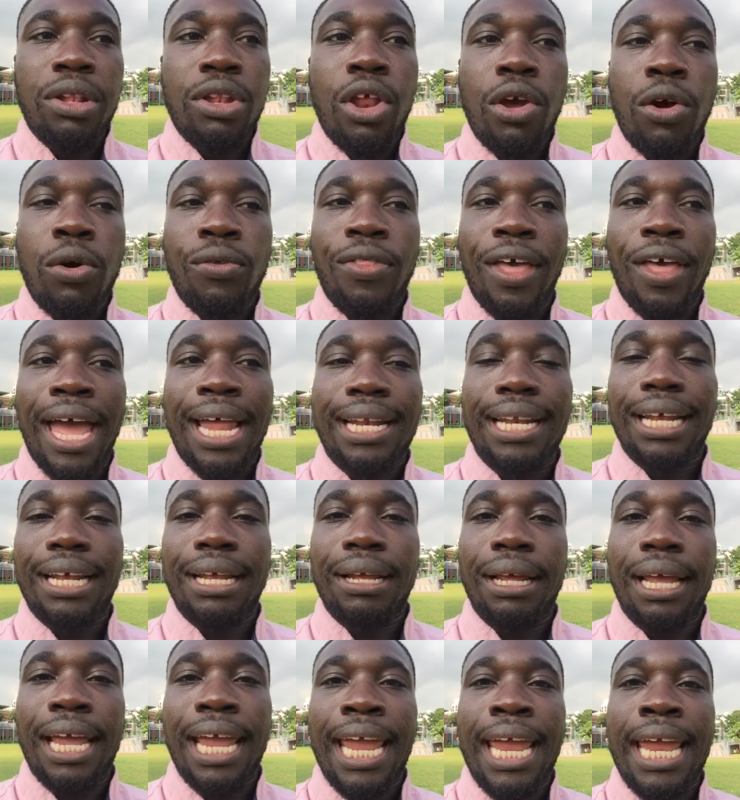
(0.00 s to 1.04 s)
know that
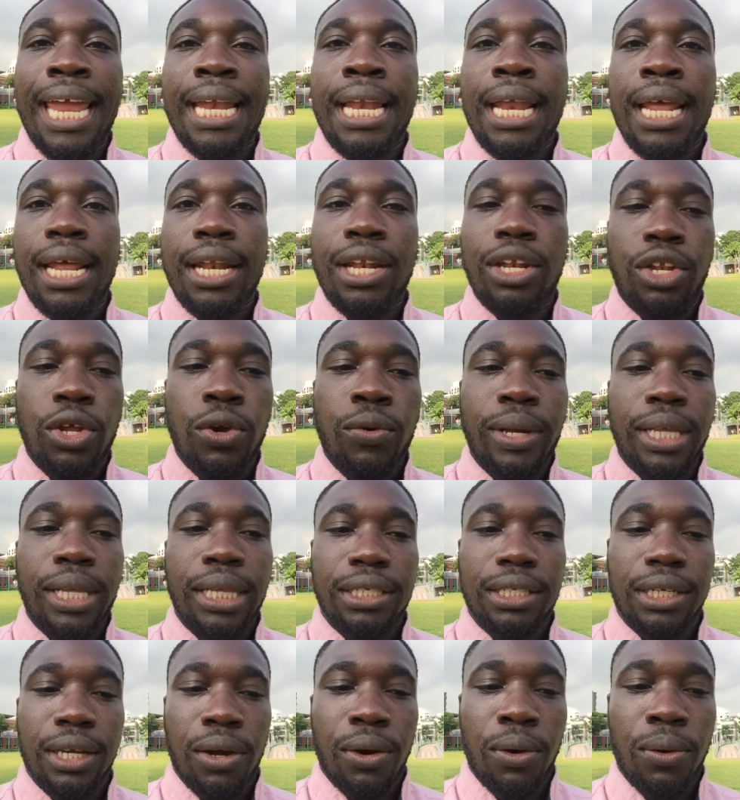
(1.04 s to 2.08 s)
in
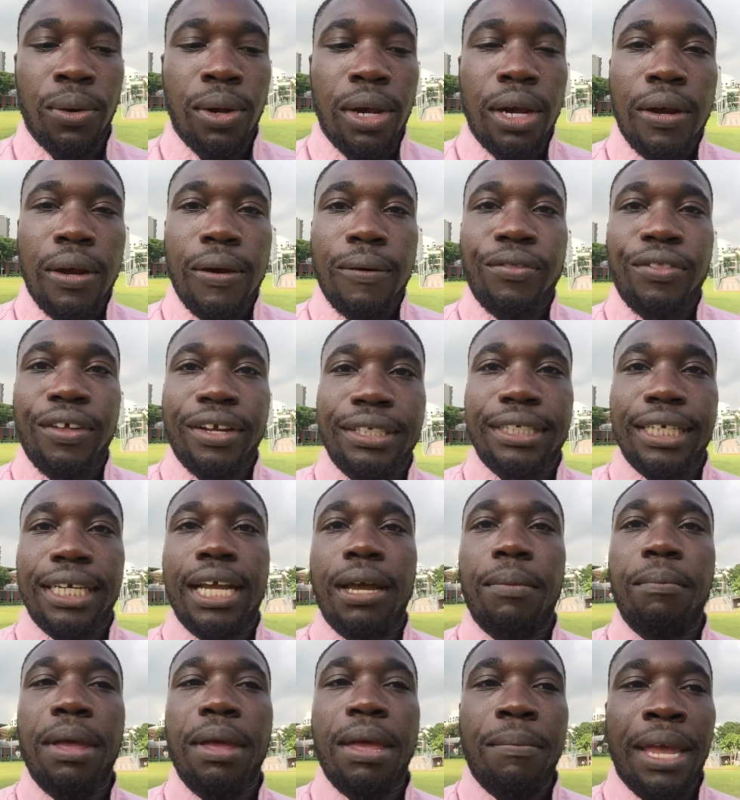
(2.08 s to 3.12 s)
doing so, there's a
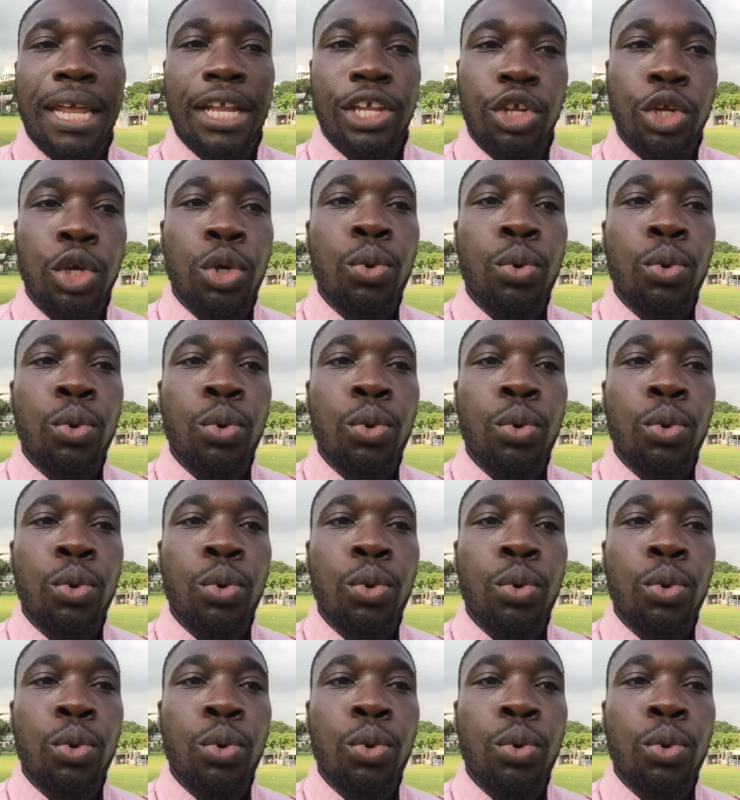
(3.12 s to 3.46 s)
commitment.